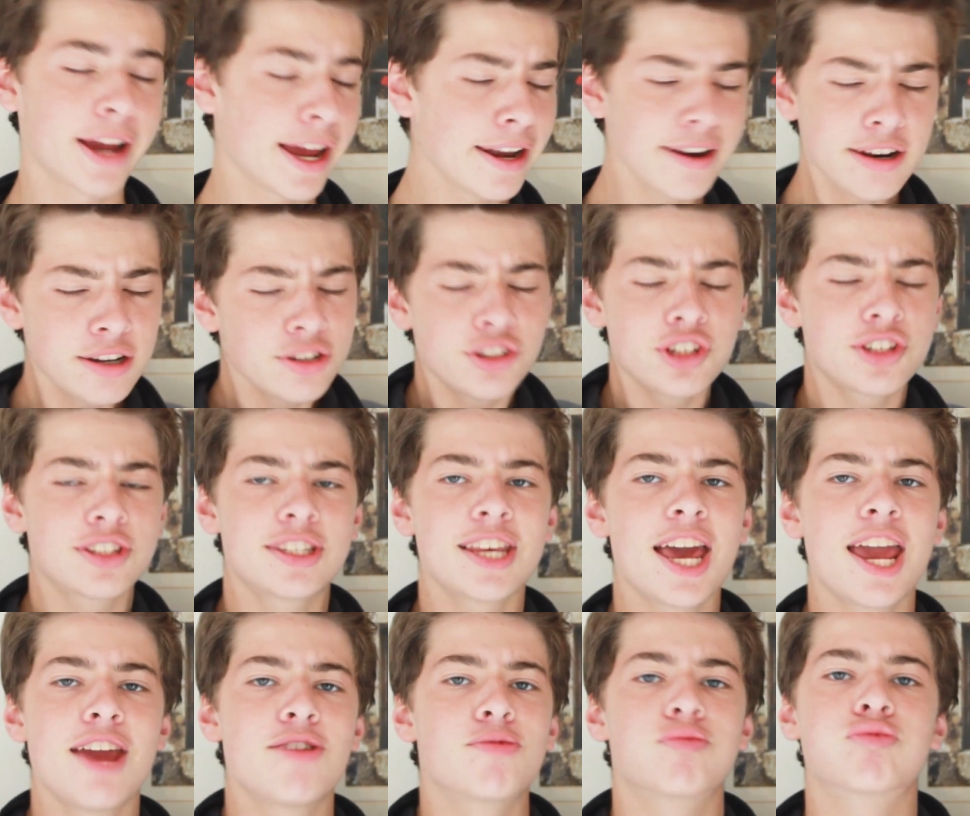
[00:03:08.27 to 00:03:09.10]
I didn't just
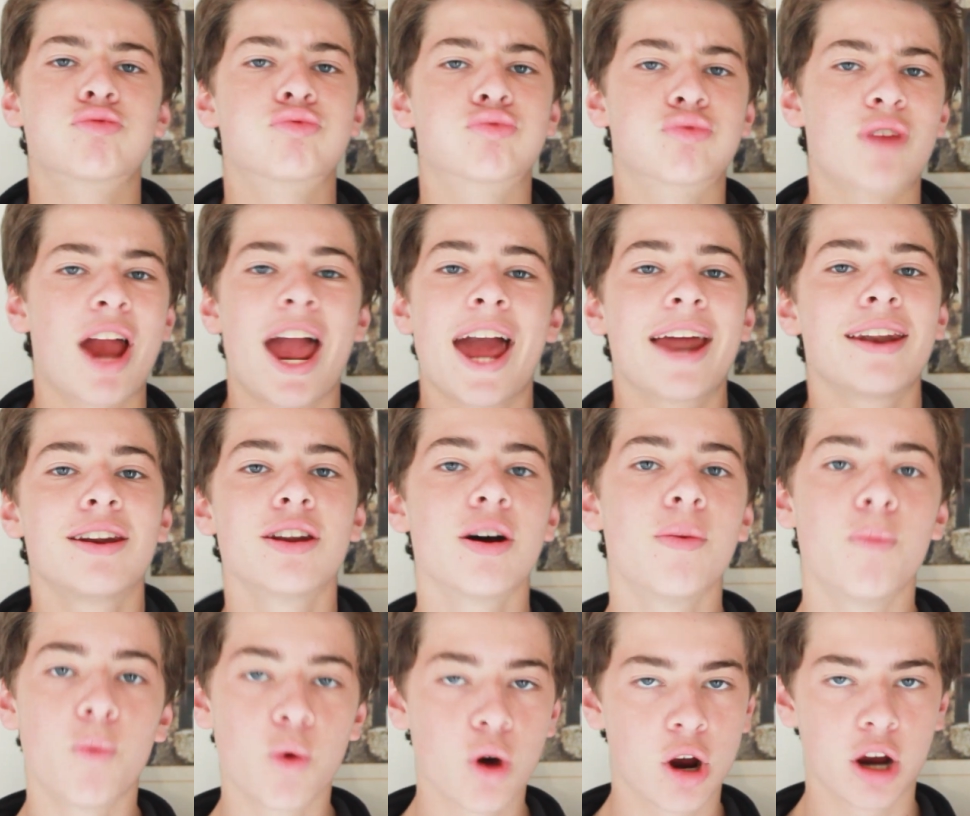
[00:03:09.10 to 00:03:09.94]
say
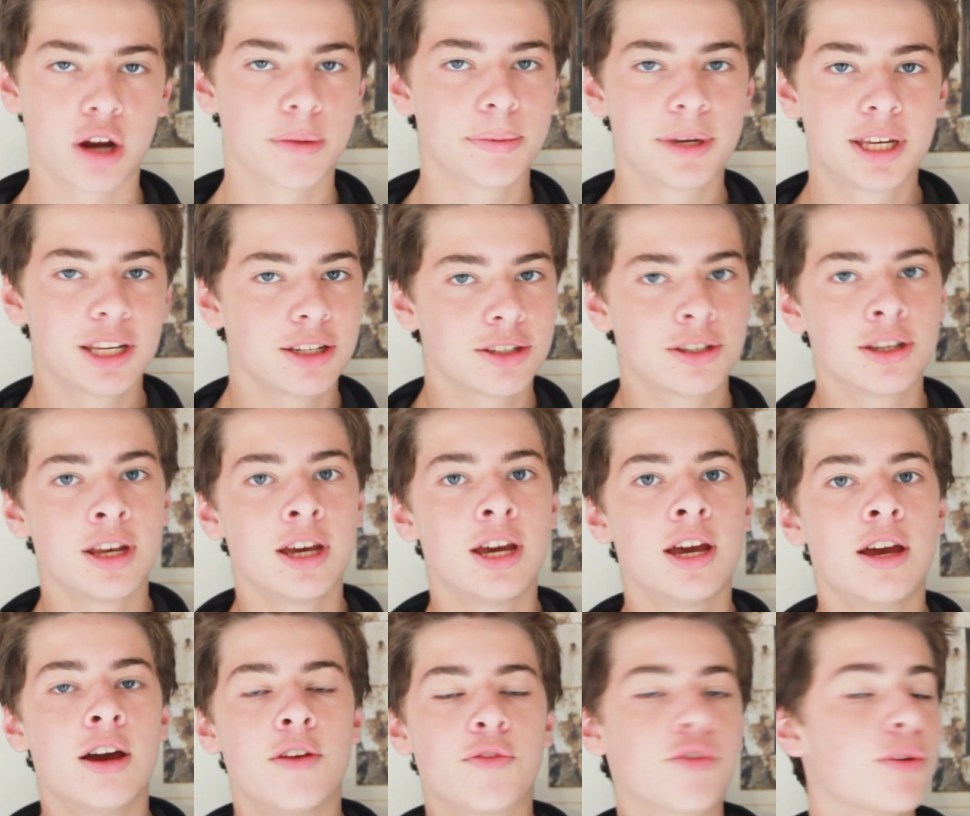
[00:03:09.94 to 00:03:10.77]
random work, because
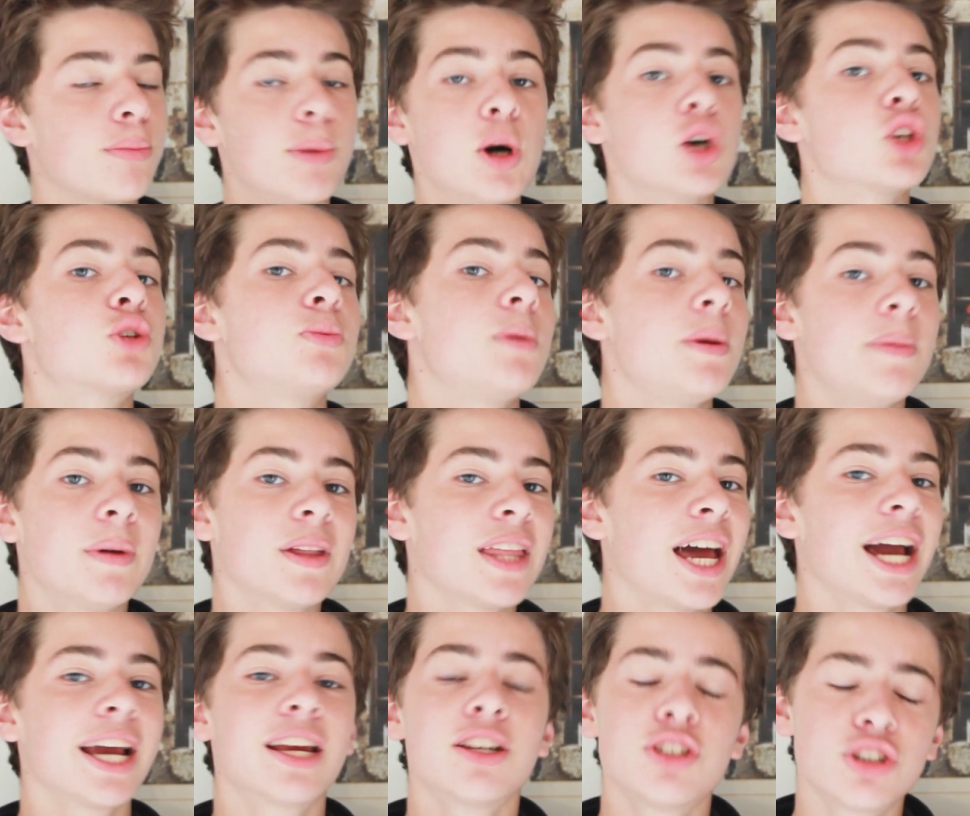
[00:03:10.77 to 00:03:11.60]
for most
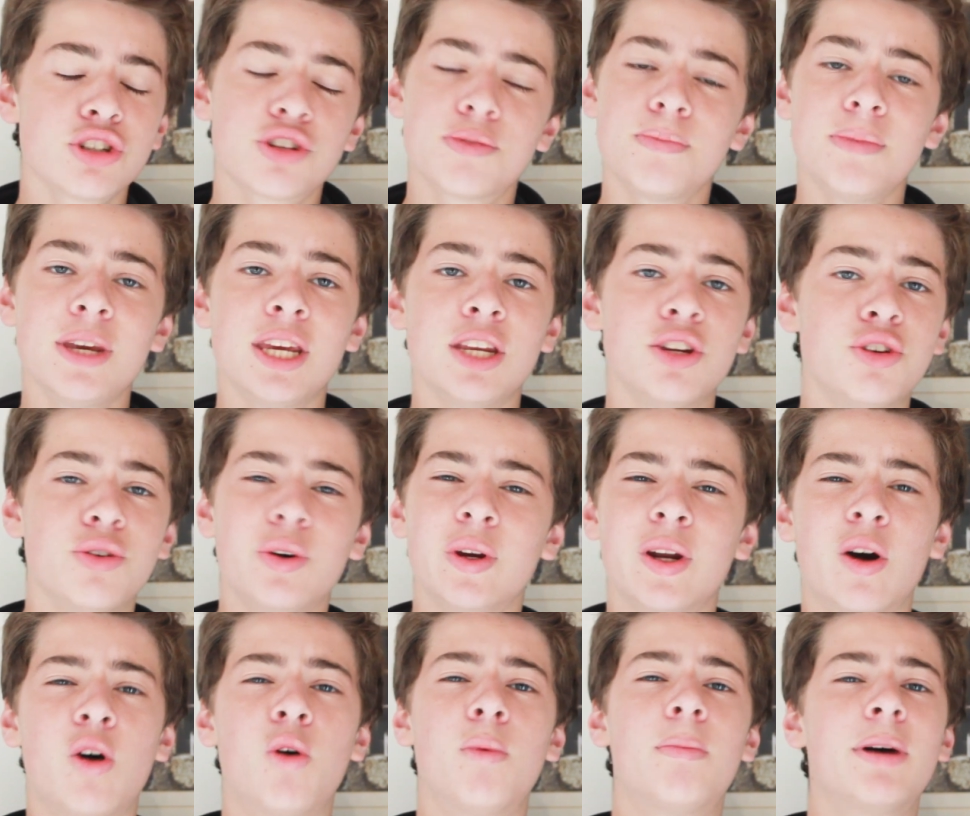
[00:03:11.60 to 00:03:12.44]
people that can just mean
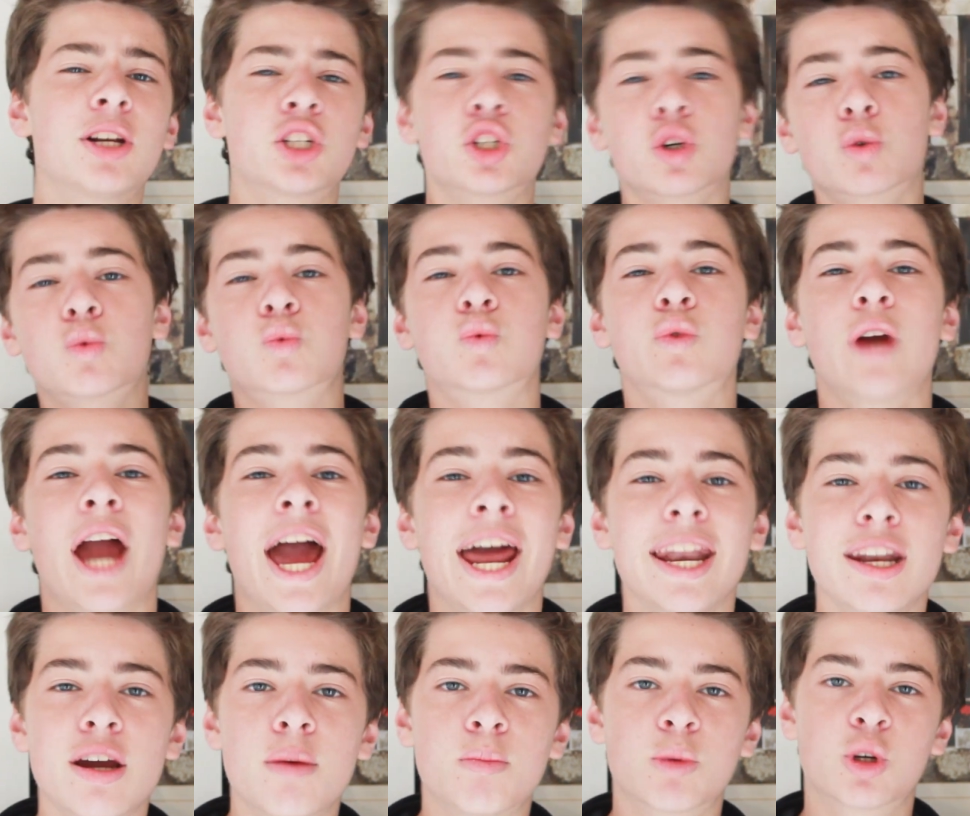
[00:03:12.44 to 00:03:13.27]
doing a whole bunch of
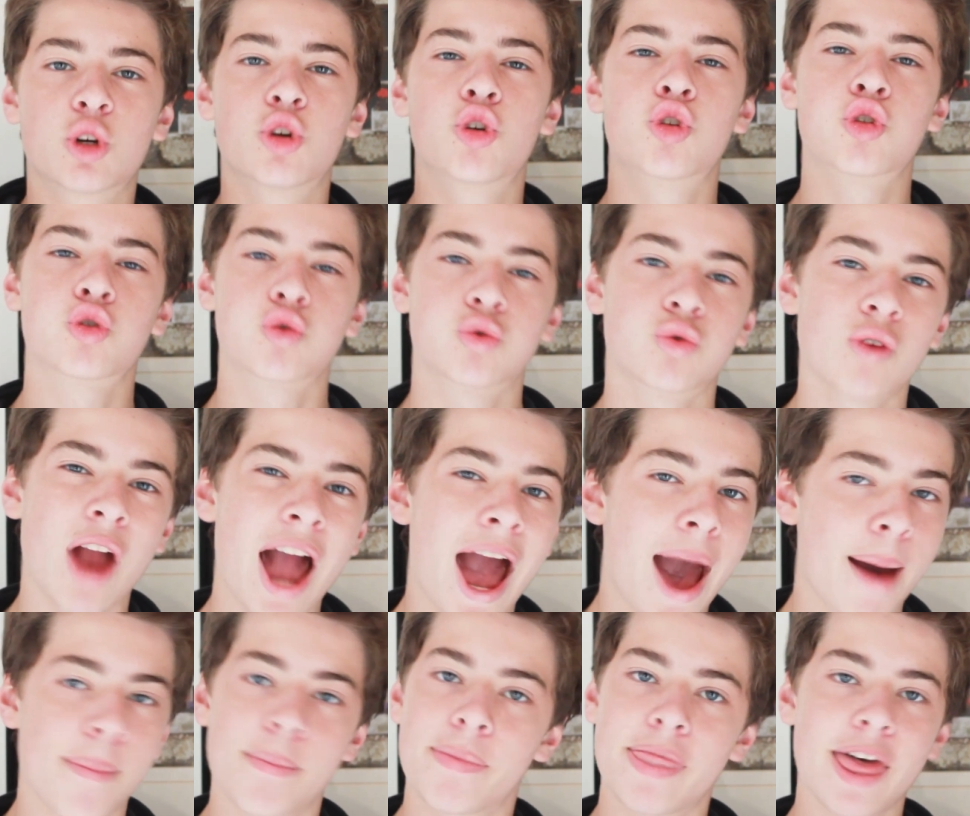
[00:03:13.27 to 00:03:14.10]
random
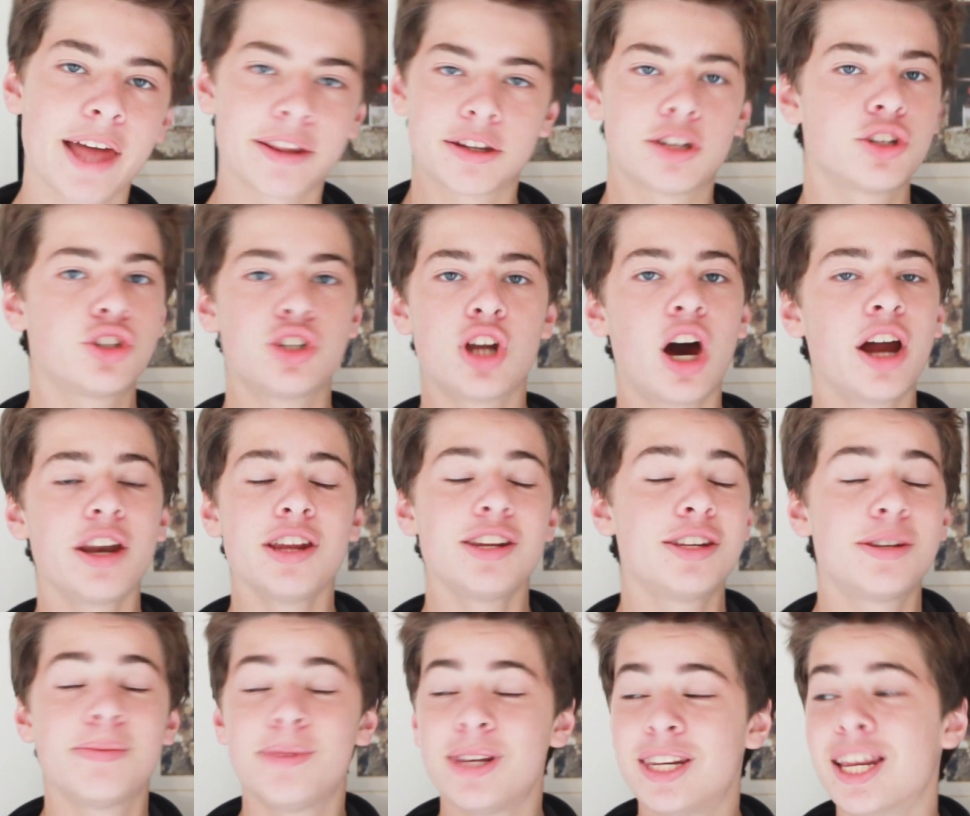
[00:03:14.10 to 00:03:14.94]
crap that does not
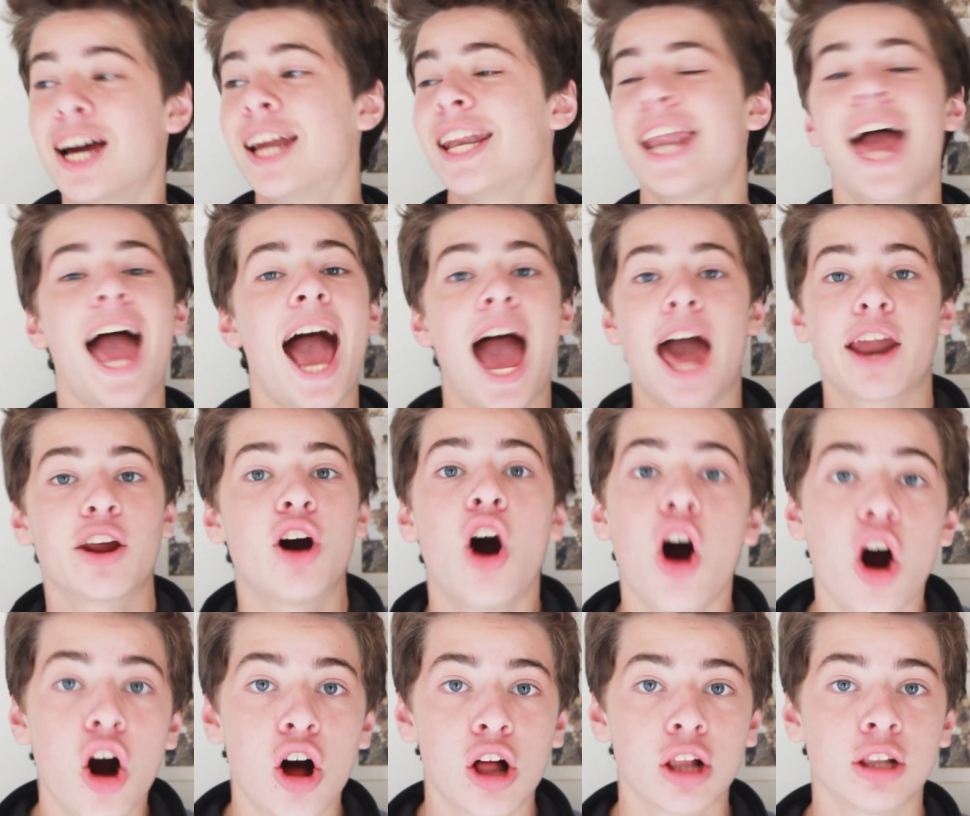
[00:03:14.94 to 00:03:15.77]
need to be done at
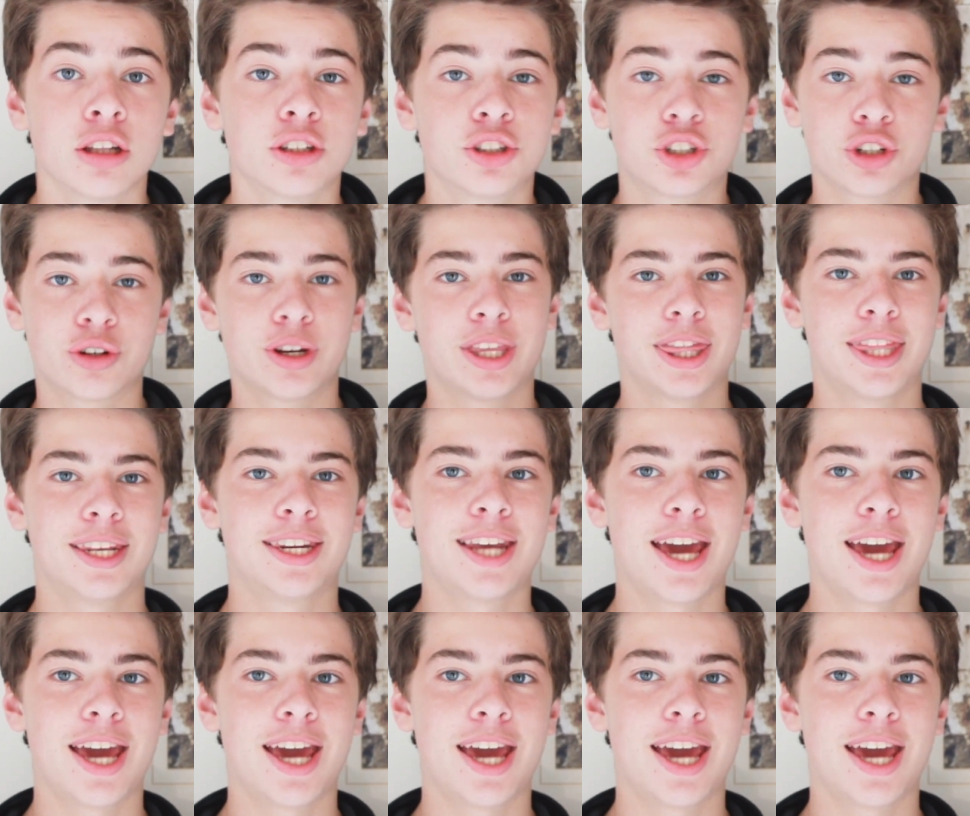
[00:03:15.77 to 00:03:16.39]
all during the